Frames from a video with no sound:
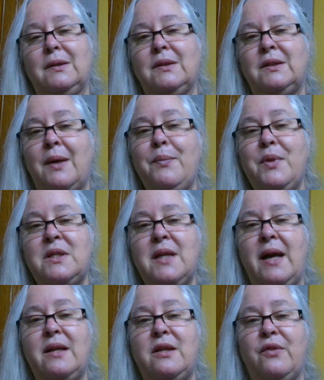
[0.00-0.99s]
Some of the
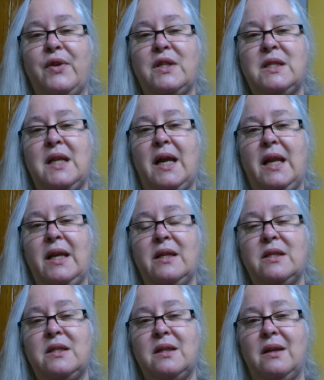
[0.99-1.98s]
scientific
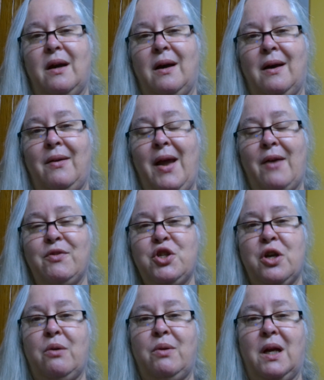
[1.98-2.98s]
studies have
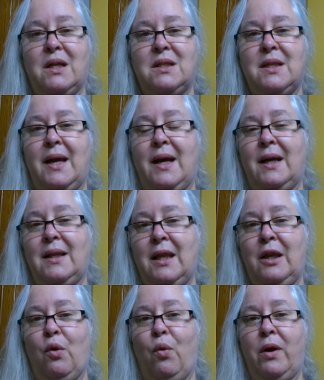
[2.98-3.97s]
shown us that
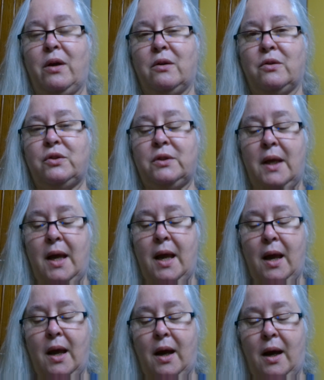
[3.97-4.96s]
the oils
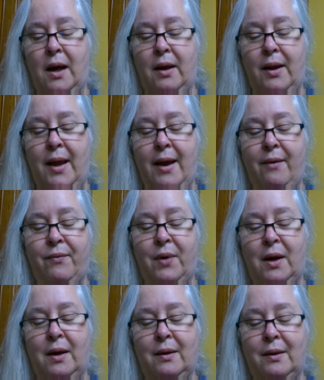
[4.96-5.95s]
have
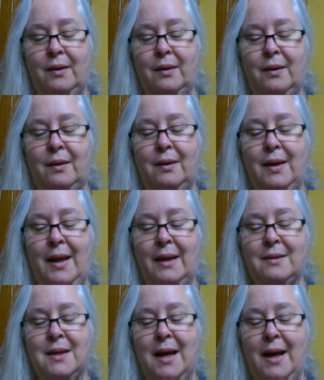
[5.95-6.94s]

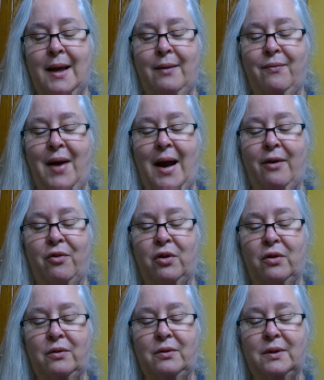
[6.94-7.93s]

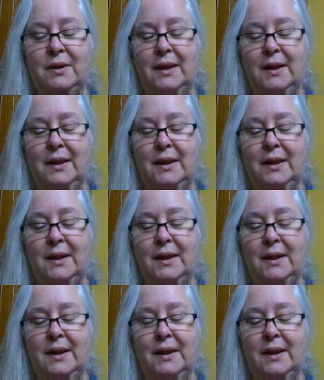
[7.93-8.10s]
antiviral